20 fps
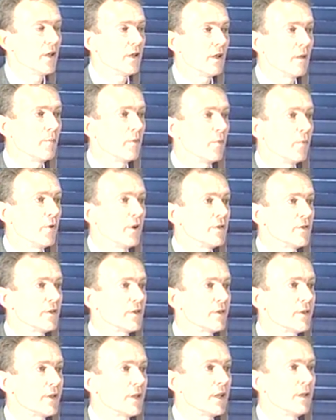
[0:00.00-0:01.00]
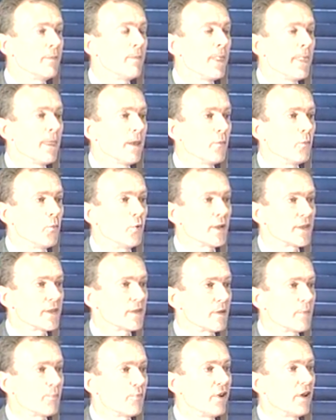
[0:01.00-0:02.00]
Number 1, to see what's
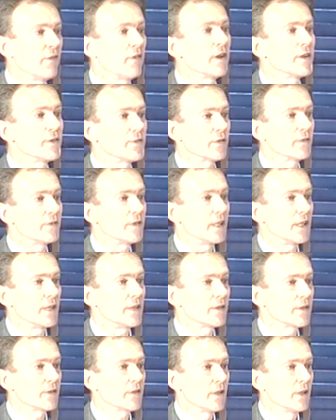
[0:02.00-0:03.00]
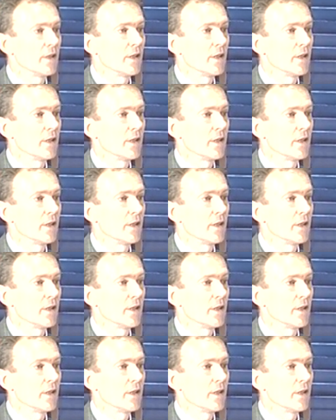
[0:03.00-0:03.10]
the prevalence of these